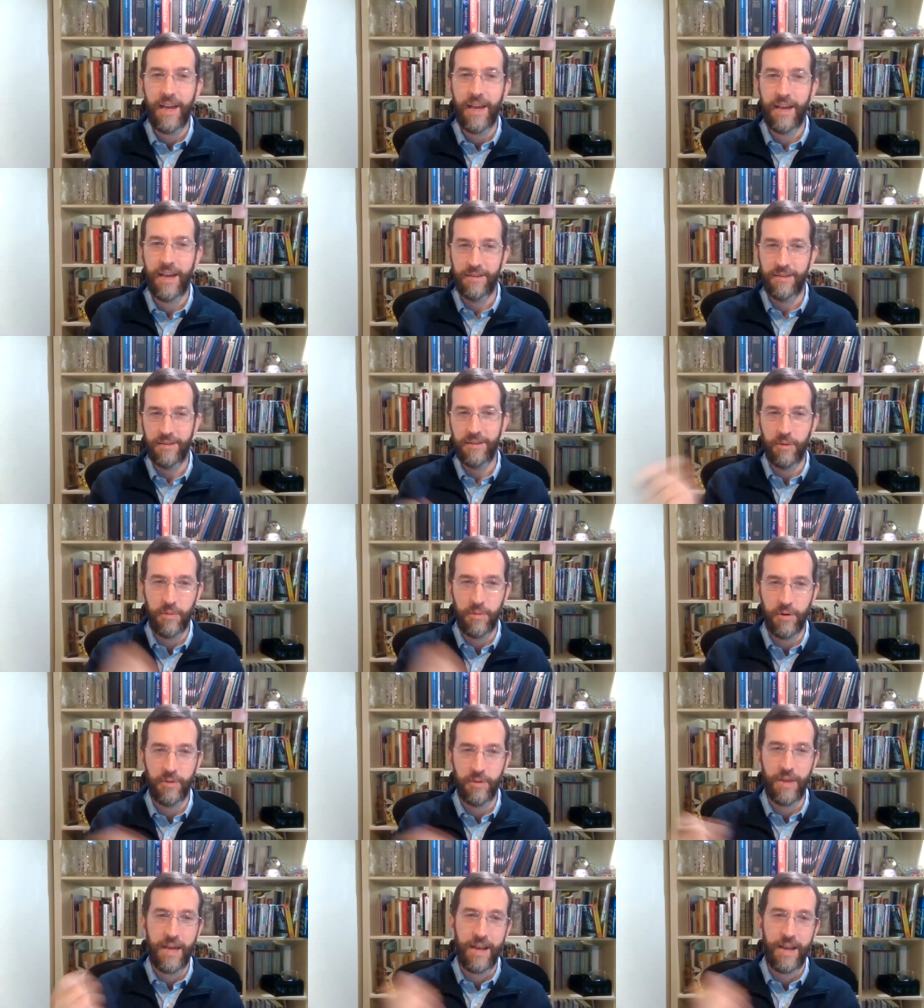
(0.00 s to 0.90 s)
and
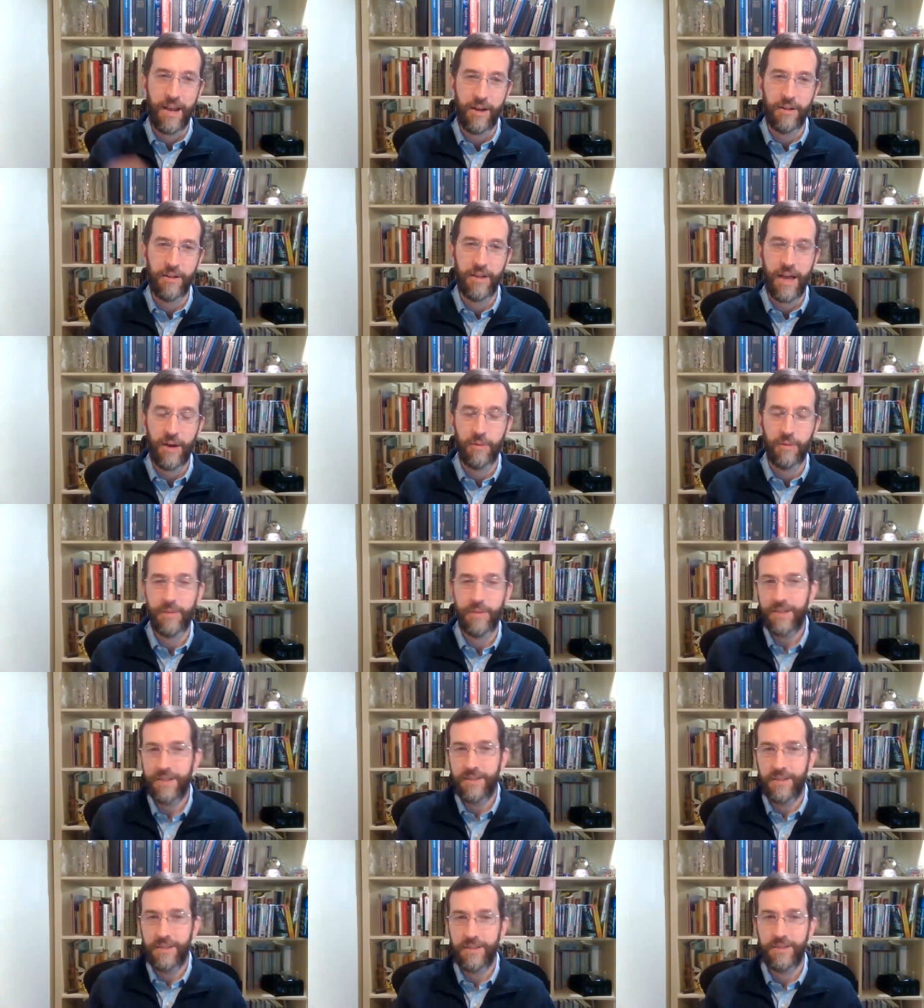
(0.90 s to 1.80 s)
pull that all out
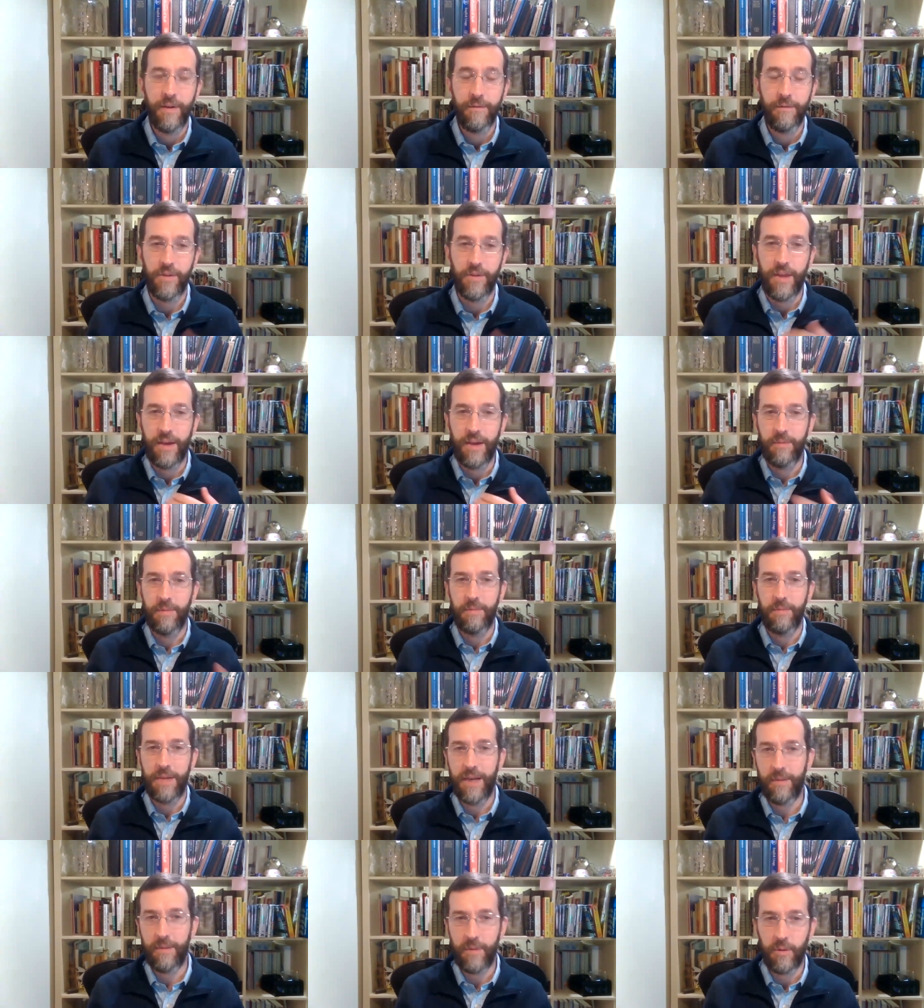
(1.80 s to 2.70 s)
because it's, for them, it
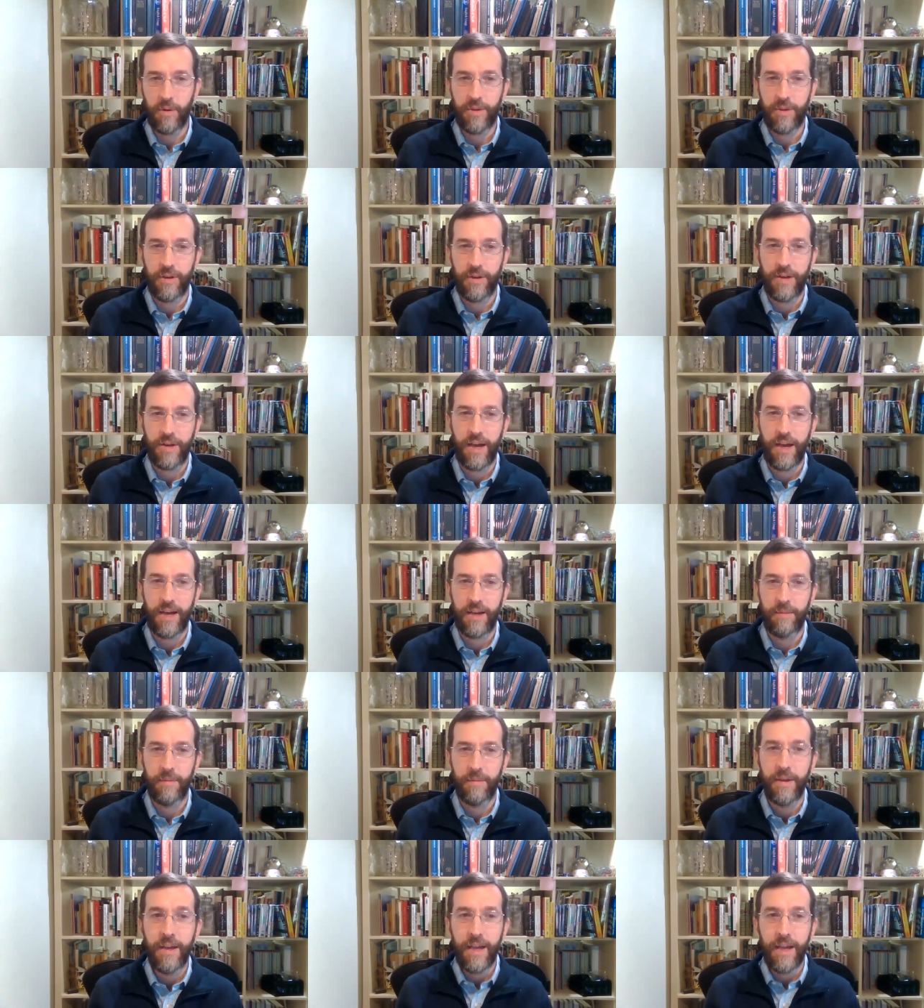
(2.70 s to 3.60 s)
may not be worth their
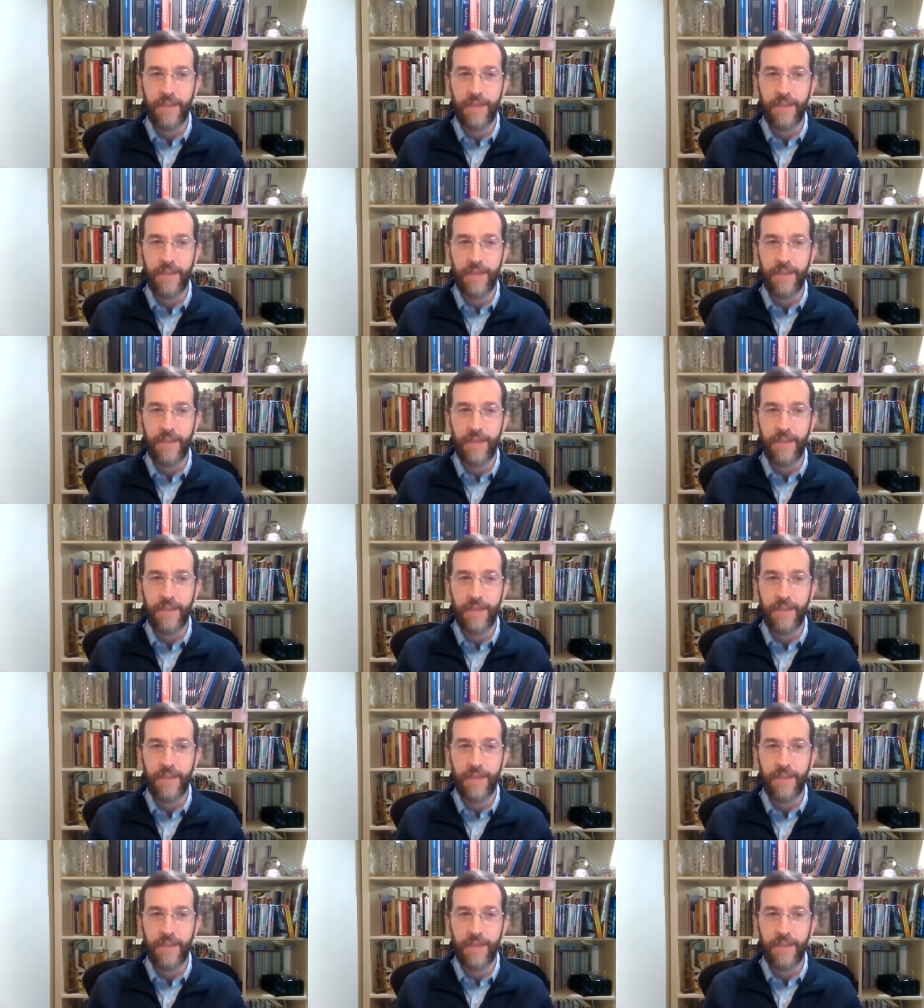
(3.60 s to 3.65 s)
time.